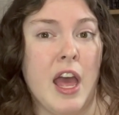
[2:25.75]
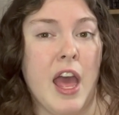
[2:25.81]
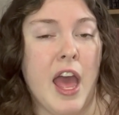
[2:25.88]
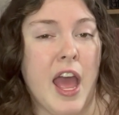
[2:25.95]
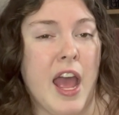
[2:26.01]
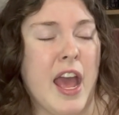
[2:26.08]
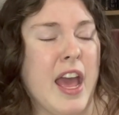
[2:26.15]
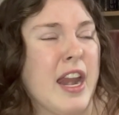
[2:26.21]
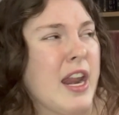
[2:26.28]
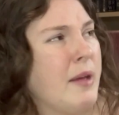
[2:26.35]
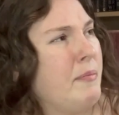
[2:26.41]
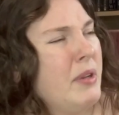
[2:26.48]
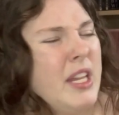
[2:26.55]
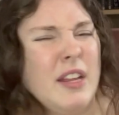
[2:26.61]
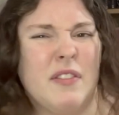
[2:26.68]
And I
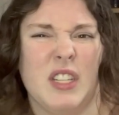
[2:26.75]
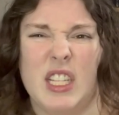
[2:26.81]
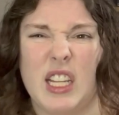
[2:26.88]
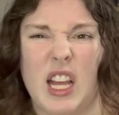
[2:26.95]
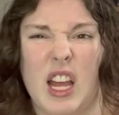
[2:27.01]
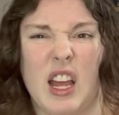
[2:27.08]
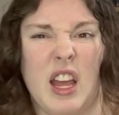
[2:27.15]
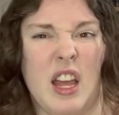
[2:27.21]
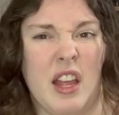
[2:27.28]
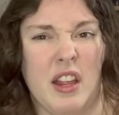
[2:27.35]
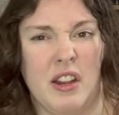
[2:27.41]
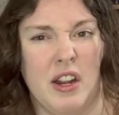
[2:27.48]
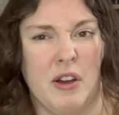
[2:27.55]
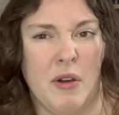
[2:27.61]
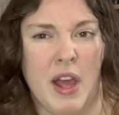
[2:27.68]
believe it's like a,
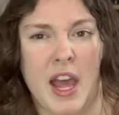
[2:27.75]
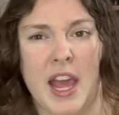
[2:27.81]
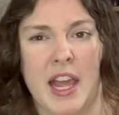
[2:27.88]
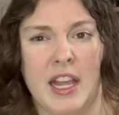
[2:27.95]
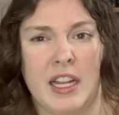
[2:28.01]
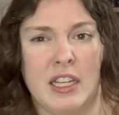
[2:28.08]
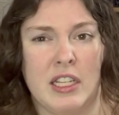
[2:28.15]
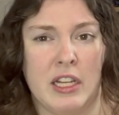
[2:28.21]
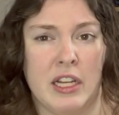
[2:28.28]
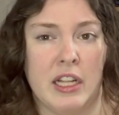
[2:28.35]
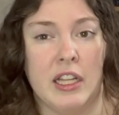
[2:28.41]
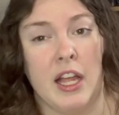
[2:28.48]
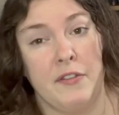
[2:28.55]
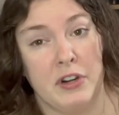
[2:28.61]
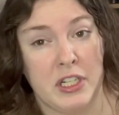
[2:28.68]
hate to
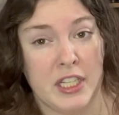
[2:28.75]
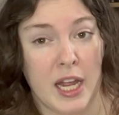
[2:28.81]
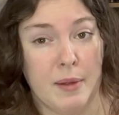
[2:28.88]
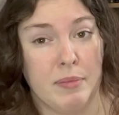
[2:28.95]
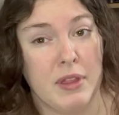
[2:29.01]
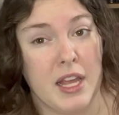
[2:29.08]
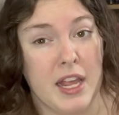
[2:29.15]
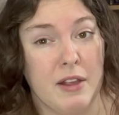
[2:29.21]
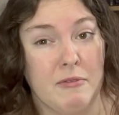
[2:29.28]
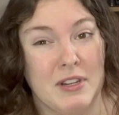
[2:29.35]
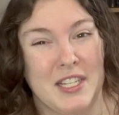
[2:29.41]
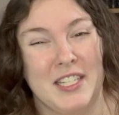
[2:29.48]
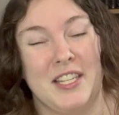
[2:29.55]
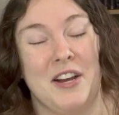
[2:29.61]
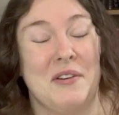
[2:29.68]
lovers type thing,
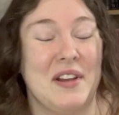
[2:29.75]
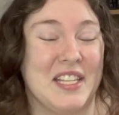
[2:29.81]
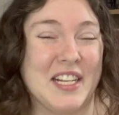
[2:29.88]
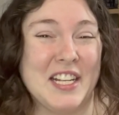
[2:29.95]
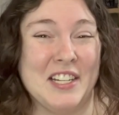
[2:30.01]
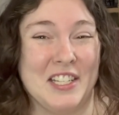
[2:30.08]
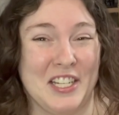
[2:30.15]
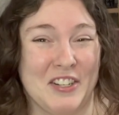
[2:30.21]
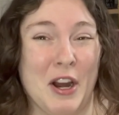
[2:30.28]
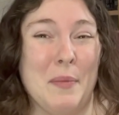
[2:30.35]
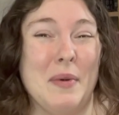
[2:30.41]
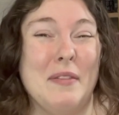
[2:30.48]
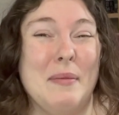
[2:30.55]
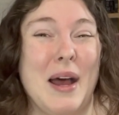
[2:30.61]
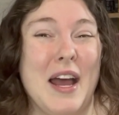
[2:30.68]
which is always a guilty trope
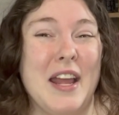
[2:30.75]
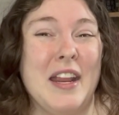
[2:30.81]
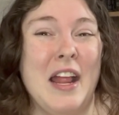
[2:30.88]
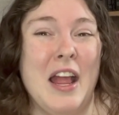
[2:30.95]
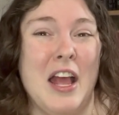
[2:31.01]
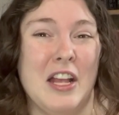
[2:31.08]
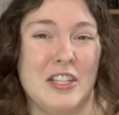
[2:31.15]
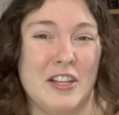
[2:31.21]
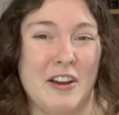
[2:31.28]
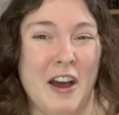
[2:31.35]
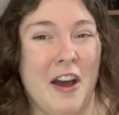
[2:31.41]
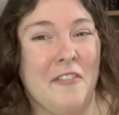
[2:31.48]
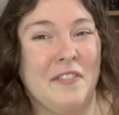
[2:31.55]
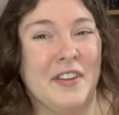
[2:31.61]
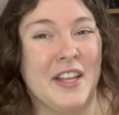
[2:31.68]
of mine. So
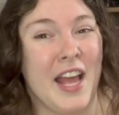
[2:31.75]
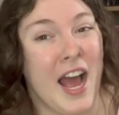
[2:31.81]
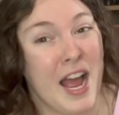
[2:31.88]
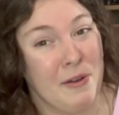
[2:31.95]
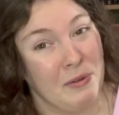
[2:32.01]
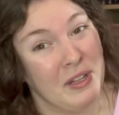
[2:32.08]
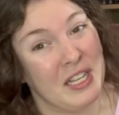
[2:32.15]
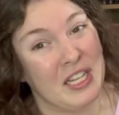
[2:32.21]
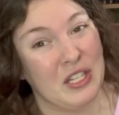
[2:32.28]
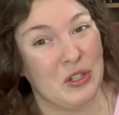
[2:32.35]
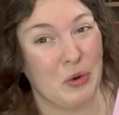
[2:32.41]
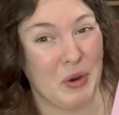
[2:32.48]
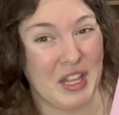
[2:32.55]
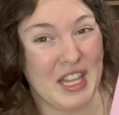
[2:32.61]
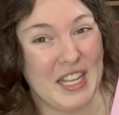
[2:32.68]
hopefully I will
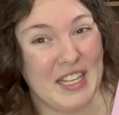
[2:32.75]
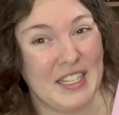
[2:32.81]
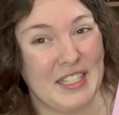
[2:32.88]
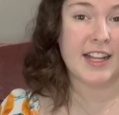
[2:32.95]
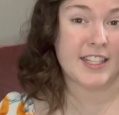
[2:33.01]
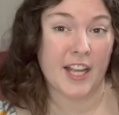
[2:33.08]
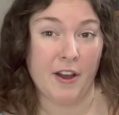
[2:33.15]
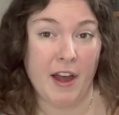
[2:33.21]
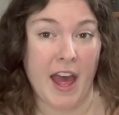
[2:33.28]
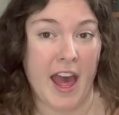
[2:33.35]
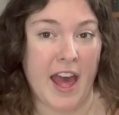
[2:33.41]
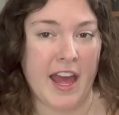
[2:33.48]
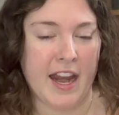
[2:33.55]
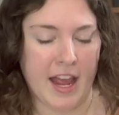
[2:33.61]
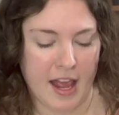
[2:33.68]
enjoy this. Let's go
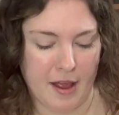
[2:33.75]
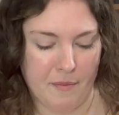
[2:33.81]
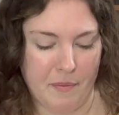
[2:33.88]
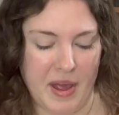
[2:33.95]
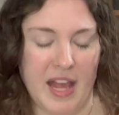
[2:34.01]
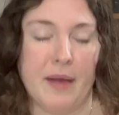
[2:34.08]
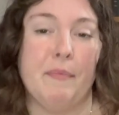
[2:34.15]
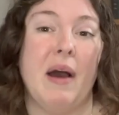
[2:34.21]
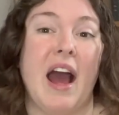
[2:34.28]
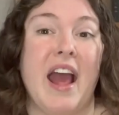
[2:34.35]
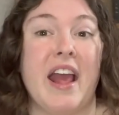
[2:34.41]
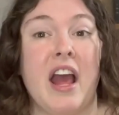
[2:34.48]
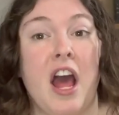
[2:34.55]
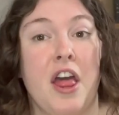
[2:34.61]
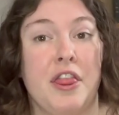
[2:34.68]
ahead and pick
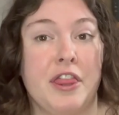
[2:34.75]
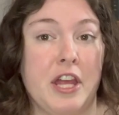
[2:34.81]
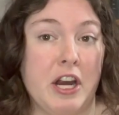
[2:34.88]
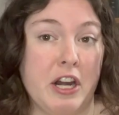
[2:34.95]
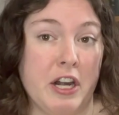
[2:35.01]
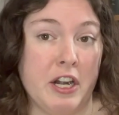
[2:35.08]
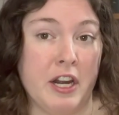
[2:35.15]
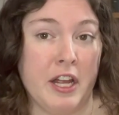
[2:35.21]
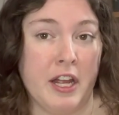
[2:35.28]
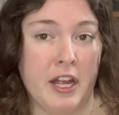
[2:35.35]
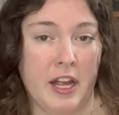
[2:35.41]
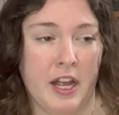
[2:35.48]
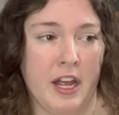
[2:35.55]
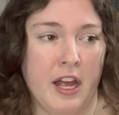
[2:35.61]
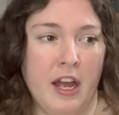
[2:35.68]
my third
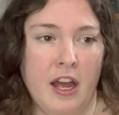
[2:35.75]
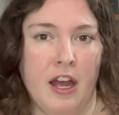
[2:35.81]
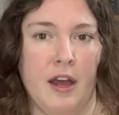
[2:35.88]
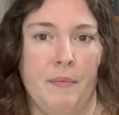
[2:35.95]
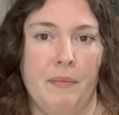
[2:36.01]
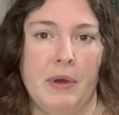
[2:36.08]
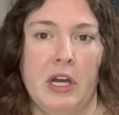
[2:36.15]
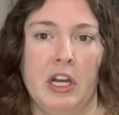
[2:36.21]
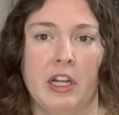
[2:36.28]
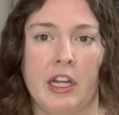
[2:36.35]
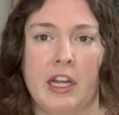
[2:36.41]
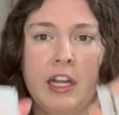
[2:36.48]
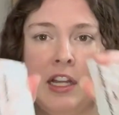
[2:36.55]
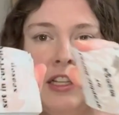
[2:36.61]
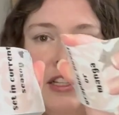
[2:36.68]
book.
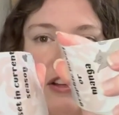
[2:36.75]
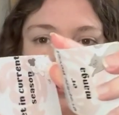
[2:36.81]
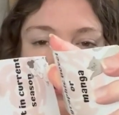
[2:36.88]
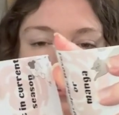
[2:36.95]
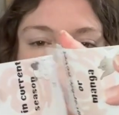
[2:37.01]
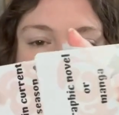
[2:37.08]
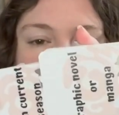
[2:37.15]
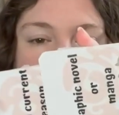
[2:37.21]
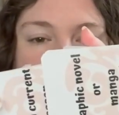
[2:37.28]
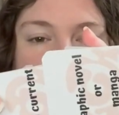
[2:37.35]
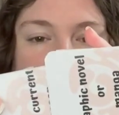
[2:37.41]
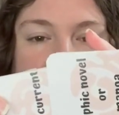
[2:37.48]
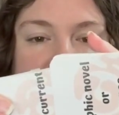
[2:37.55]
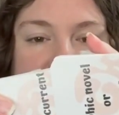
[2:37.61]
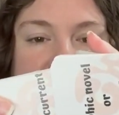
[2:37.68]
So another
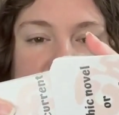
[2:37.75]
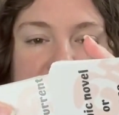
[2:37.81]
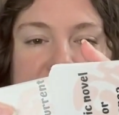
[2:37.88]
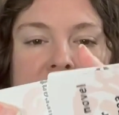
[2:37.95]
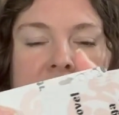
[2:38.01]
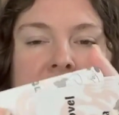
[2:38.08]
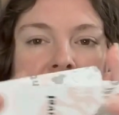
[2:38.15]
quick shuffle.